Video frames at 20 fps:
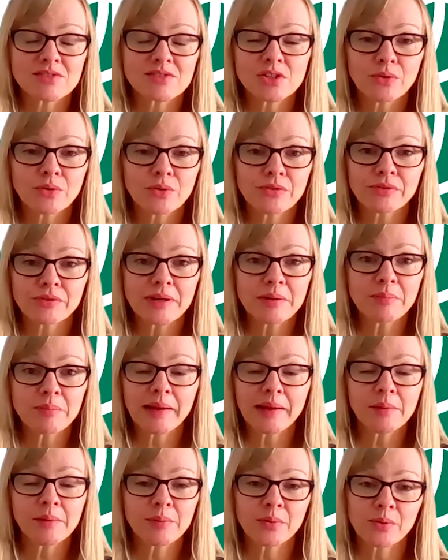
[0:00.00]
two or three
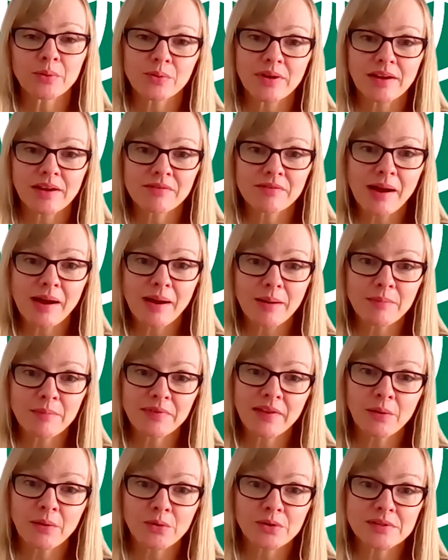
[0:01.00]
people have come and
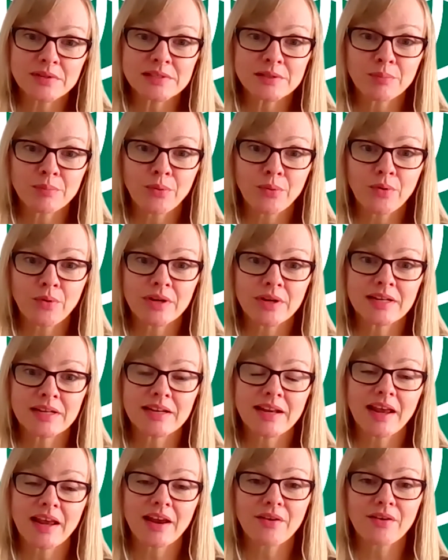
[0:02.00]
they want to support in
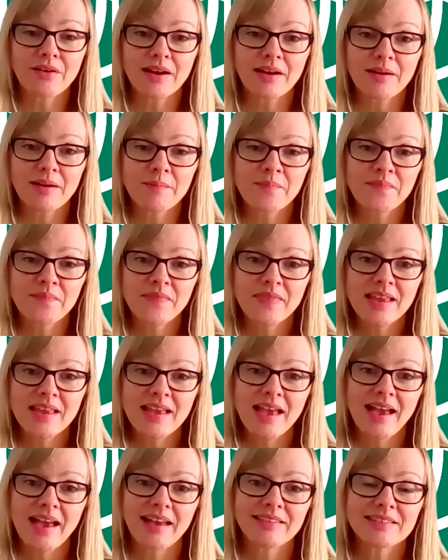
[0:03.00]
an area.
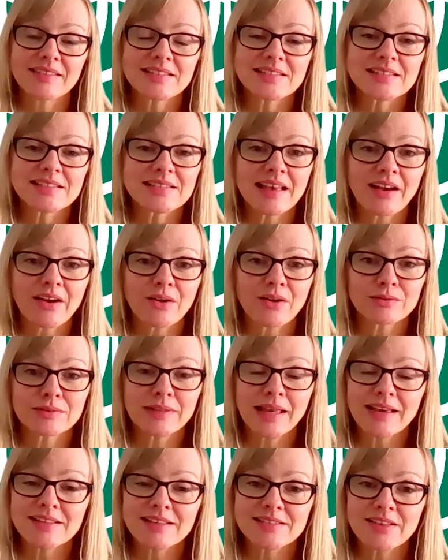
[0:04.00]
And this is how
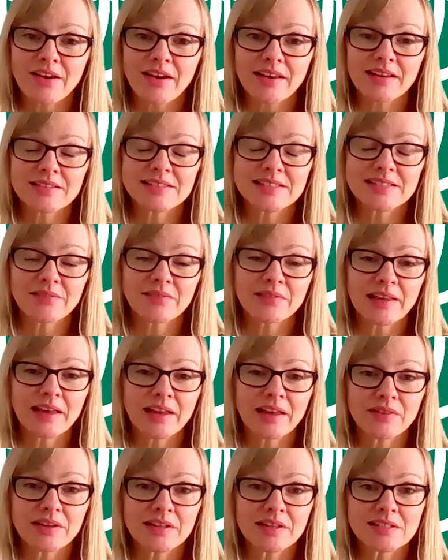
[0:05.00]
Lakeside Seventh-day
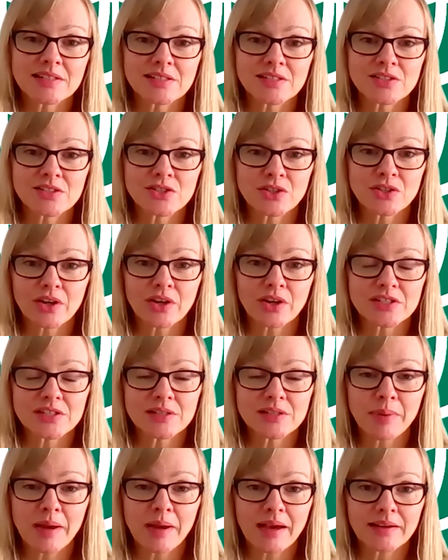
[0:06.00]
Adventist Church
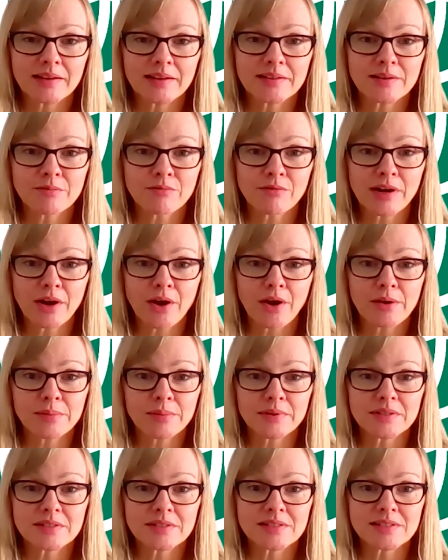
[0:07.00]
in Pakenham
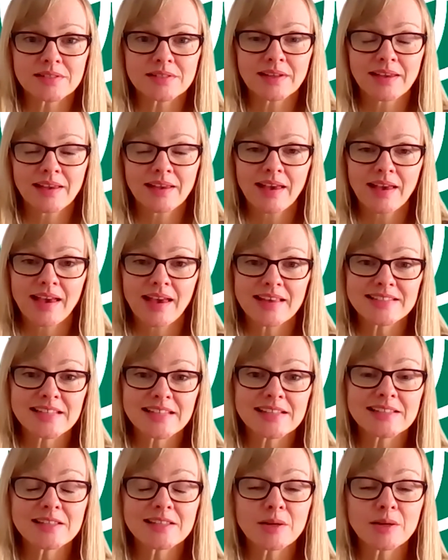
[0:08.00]
reopened. It
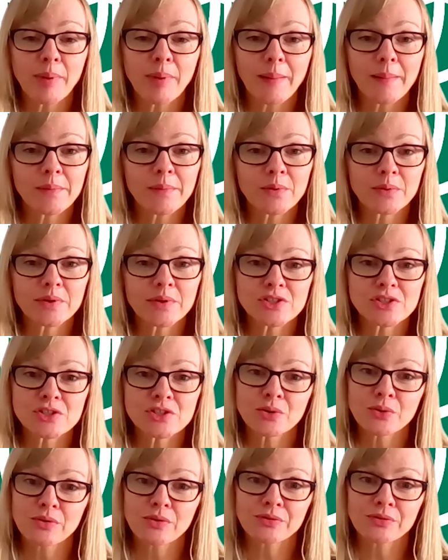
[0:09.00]
says in the Bible, when
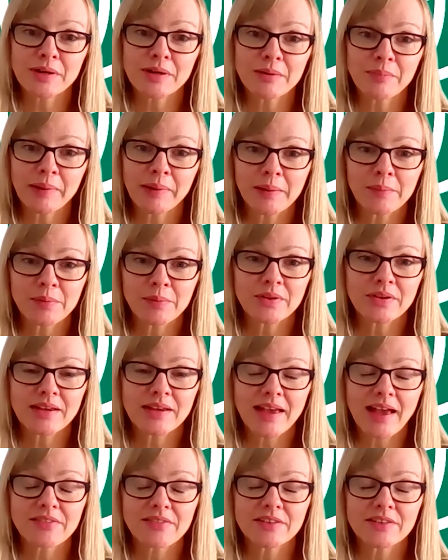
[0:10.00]
two or three people are
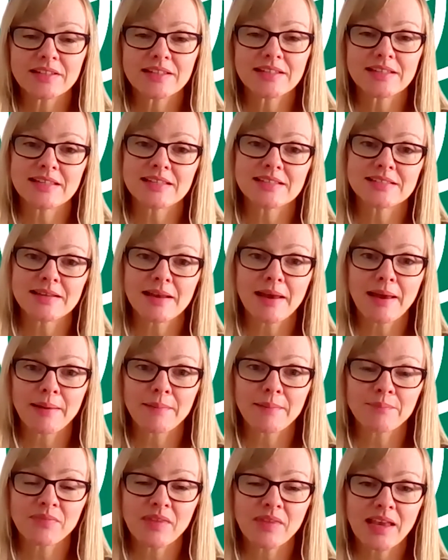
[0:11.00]
gathered in his
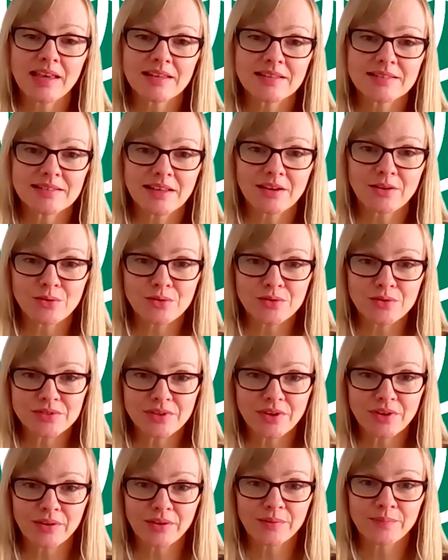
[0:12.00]
name, he is there
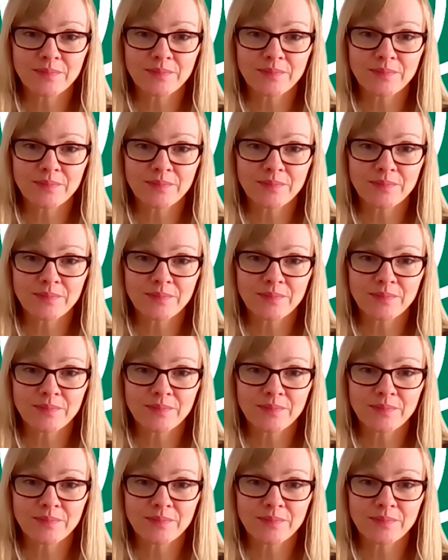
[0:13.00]
also.